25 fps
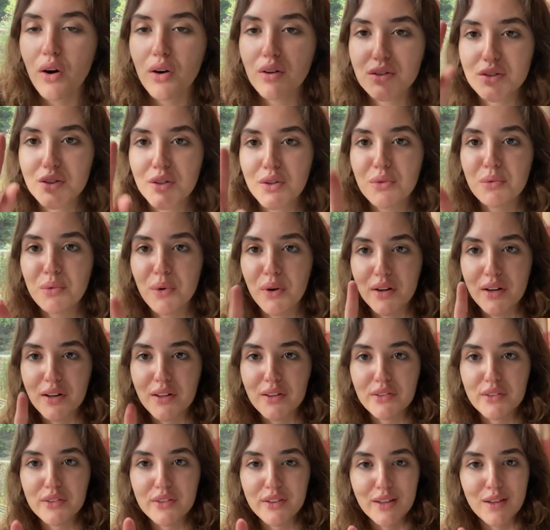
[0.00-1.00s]
Also, one
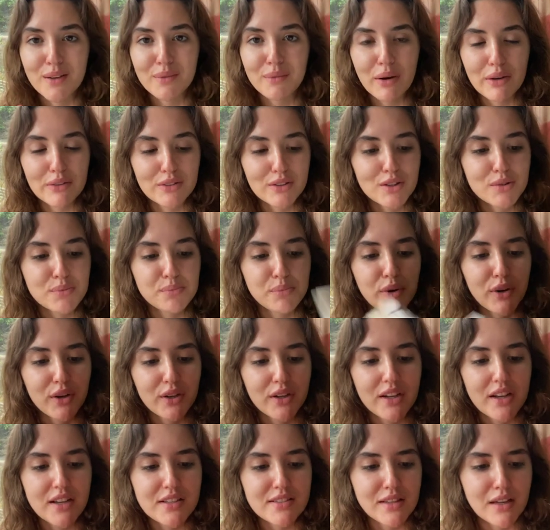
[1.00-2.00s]
other thing about this
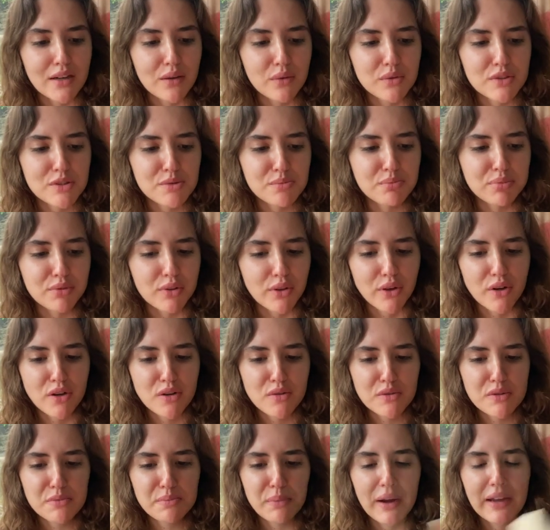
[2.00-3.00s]
book is that it was
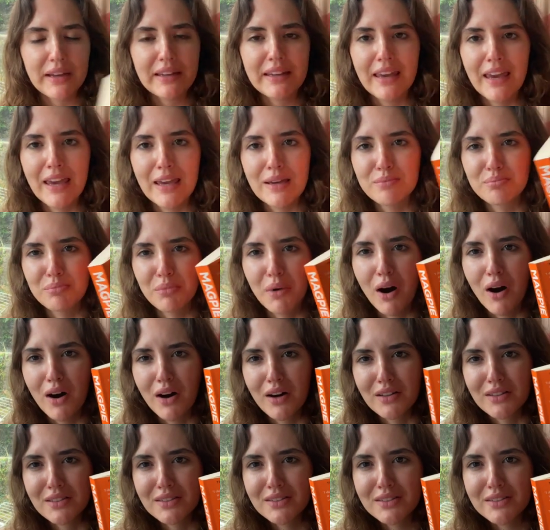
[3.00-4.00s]
blurbed by Kate
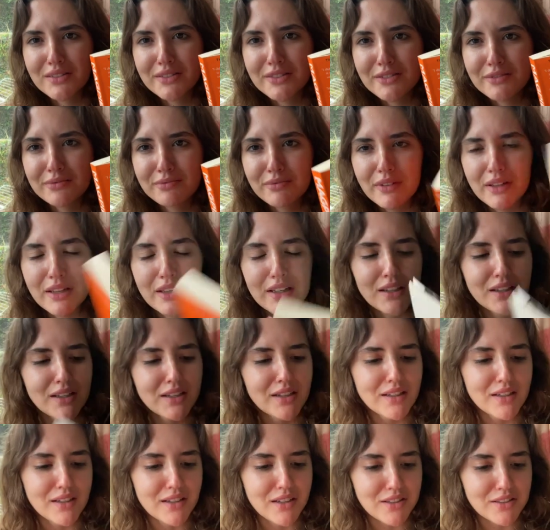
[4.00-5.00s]
Moss.
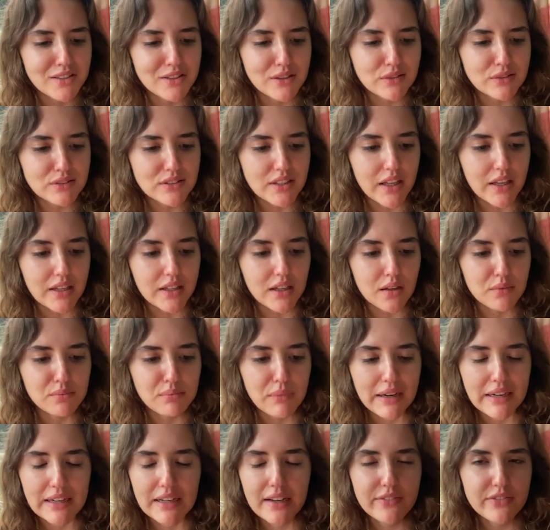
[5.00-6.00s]
She was like,
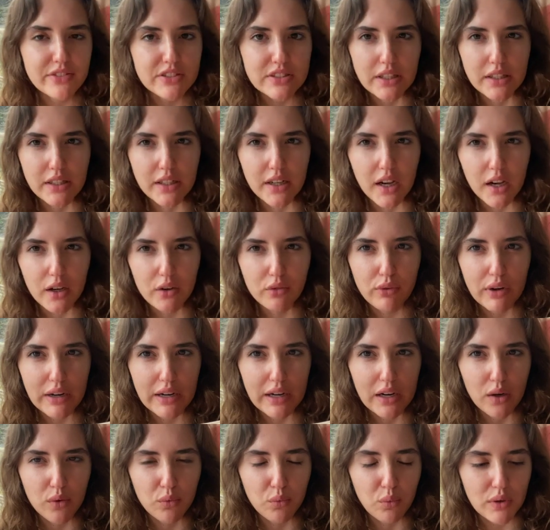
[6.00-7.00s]
magnificent. I read
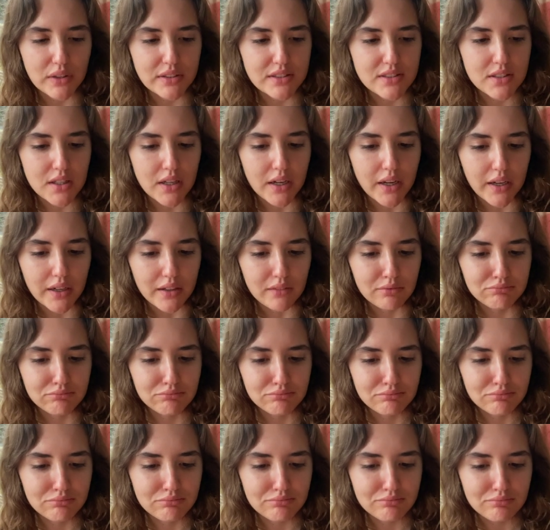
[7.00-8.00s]
it in one sitting.
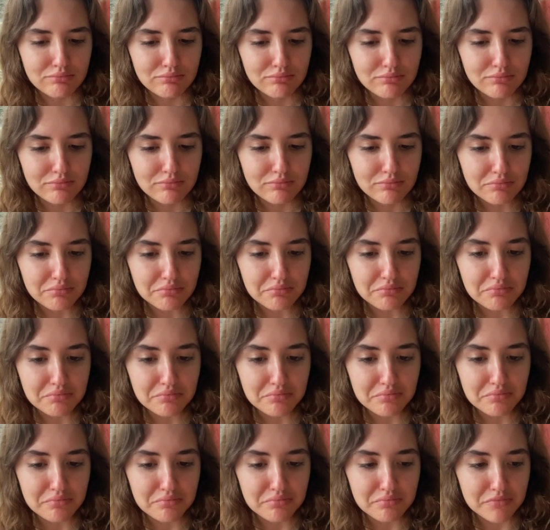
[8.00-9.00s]

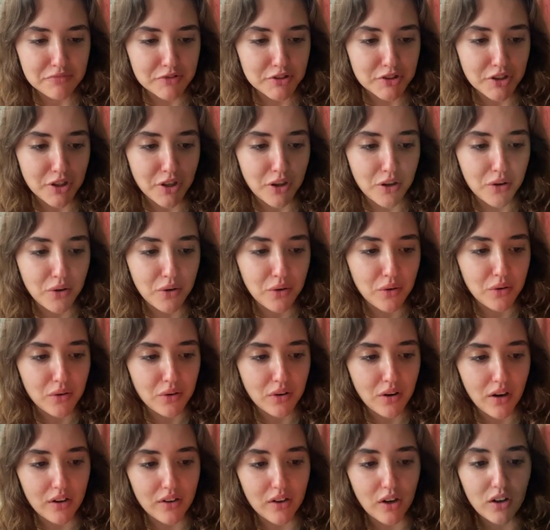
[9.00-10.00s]

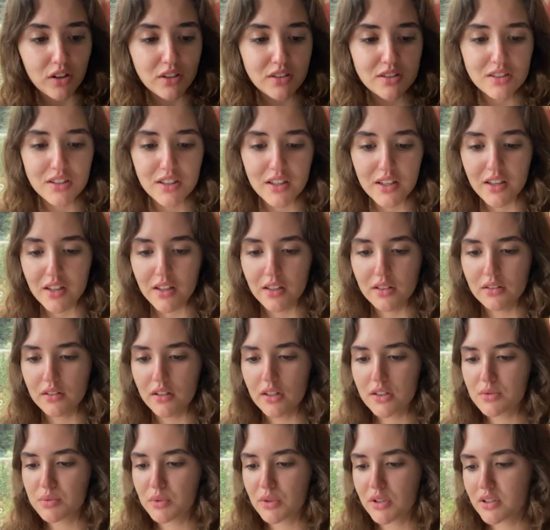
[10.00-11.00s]
So, and honestly,
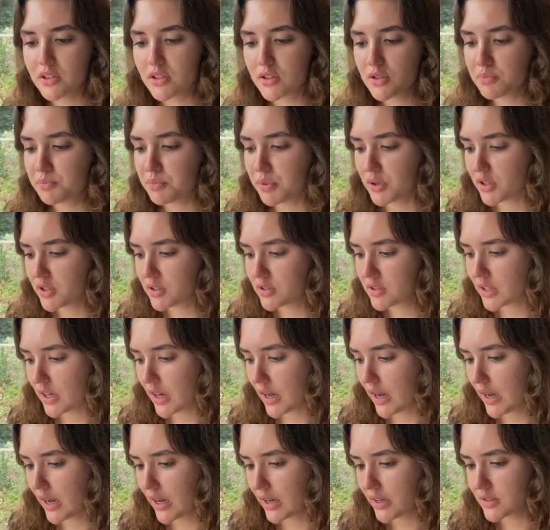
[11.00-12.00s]
it's one of those books that
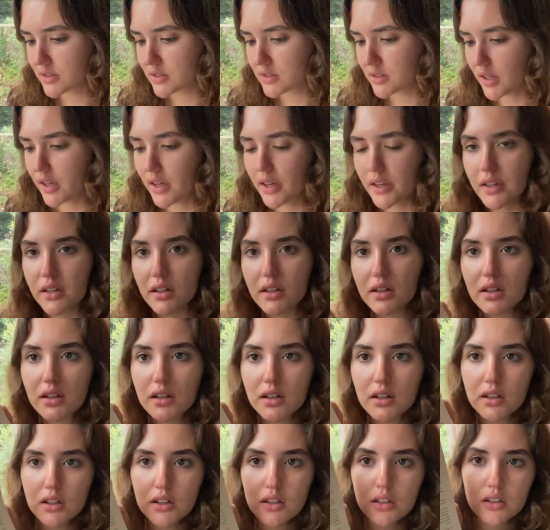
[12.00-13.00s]
has like,
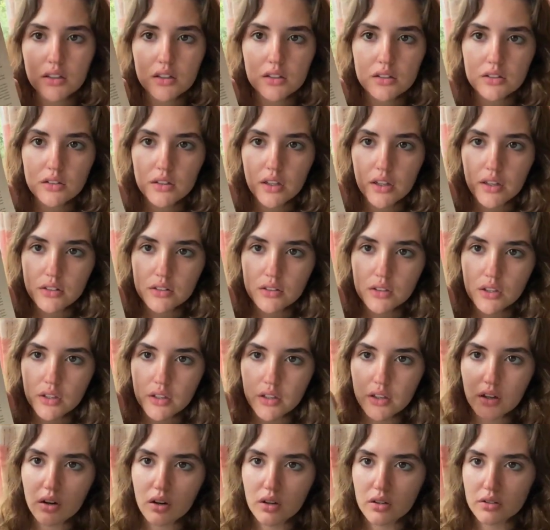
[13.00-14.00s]
look
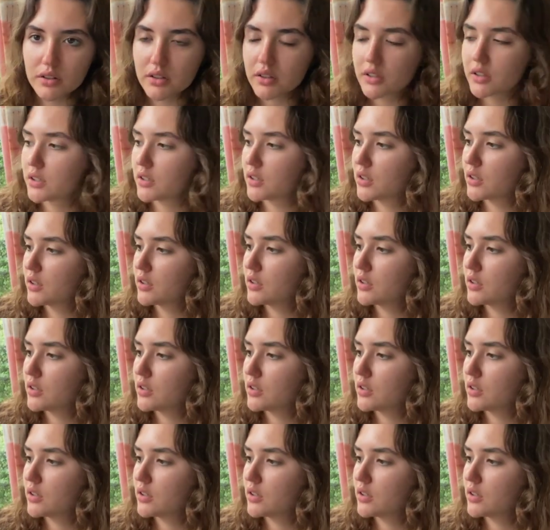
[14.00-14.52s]
at all the